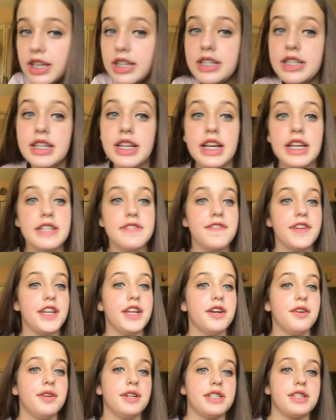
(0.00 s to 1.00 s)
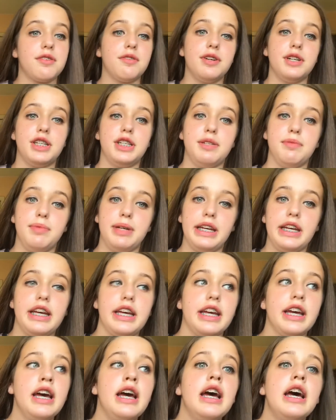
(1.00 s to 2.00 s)
Today's video is going to
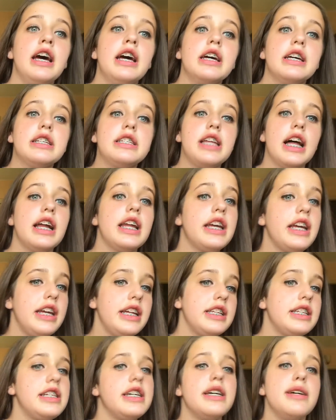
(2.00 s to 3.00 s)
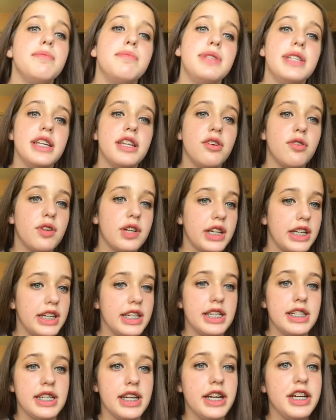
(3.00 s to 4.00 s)
be studying tips and
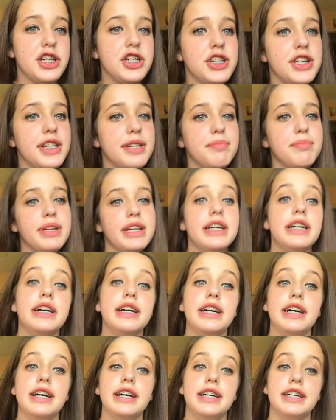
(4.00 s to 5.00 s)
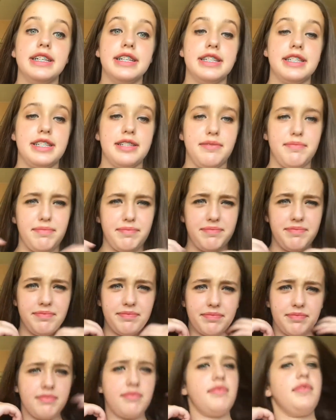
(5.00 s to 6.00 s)
organization because
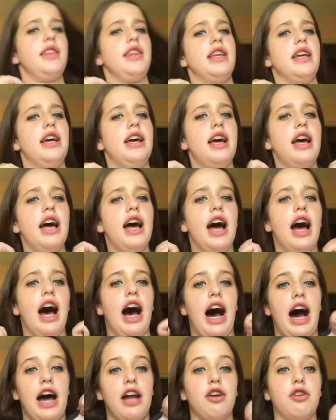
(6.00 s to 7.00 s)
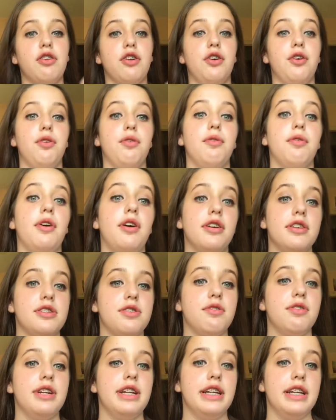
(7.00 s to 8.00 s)
I don't know who all is
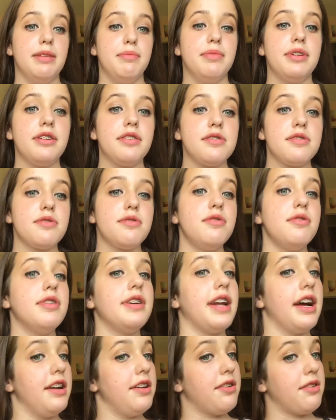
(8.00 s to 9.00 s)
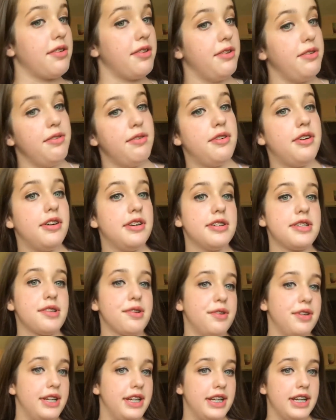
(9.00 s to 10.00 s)
going into middle school and I don't know who all is
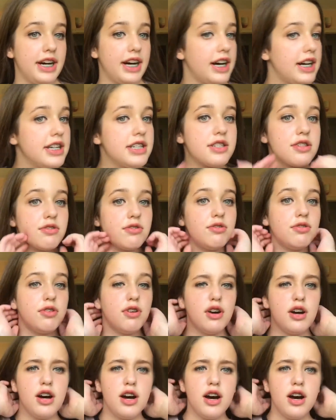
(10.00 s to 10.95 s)
going into high school,